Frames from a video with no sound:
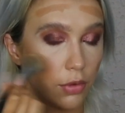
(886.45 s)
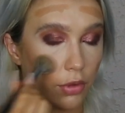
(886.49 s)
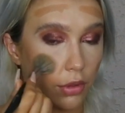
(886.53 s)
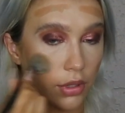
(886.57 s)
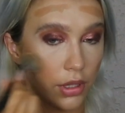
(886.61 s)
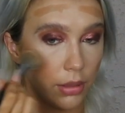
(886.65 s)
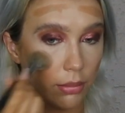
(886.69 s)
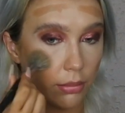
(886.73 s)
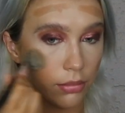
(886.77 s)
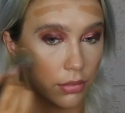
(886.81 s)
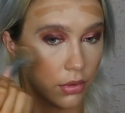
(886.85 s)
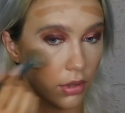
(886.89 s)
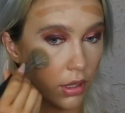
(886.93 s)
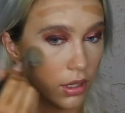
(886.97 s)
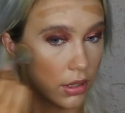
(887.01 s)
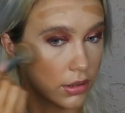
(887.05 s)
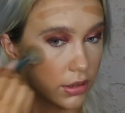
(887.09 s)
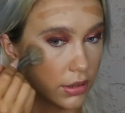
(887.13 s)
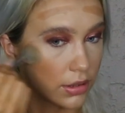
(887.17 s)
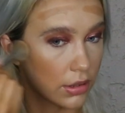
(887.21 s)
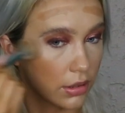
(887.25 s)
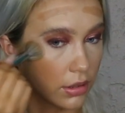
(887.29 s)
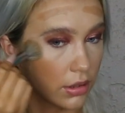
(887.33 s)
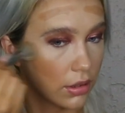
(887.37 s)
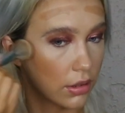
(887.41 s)
cream
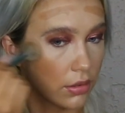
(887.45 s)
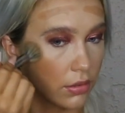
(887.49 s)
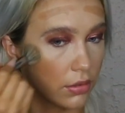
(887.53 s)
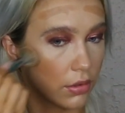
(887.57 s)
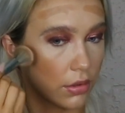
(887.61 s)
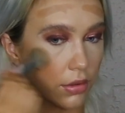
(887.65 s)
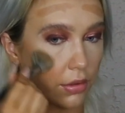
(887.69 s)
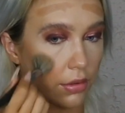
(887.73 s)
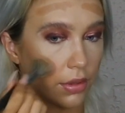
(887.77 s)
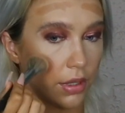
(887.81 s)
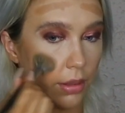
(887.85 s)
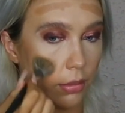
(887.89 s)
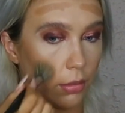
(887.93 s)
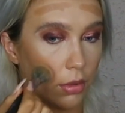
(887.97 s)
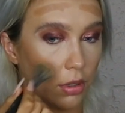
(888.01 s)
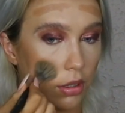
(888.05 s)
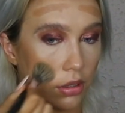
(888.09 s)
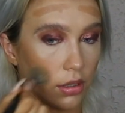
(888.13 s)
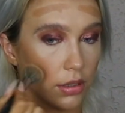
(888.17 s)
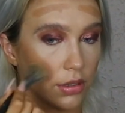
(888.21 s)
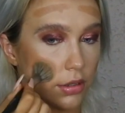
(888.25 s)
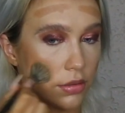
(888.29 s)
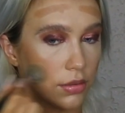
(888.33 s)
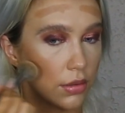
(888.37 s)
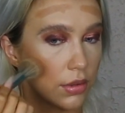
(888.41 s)
bronzer or cream
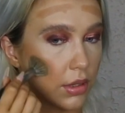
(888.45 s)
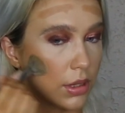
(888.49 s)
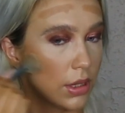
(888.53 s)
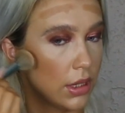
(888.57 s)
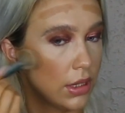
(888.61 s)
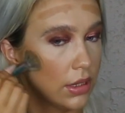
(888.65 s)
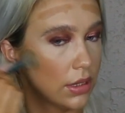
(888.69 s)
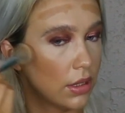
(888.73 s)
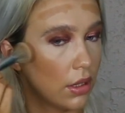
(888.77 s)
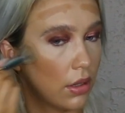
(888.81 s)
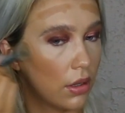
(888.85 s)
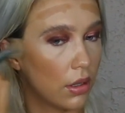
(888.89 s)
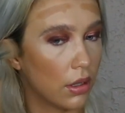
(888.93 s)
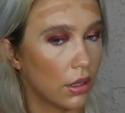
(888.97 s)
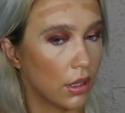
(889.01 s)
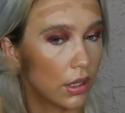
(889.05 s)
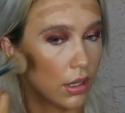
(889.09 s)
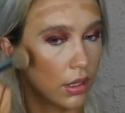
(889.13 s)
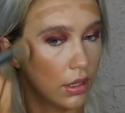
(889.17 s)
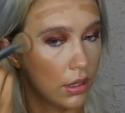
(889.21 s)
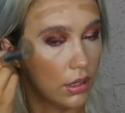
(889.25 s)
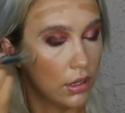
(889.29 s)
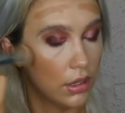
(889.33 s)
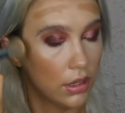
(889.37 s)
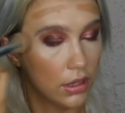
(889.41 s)
contour, these
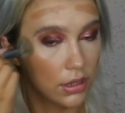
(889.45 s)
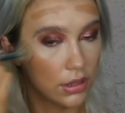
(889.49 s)
are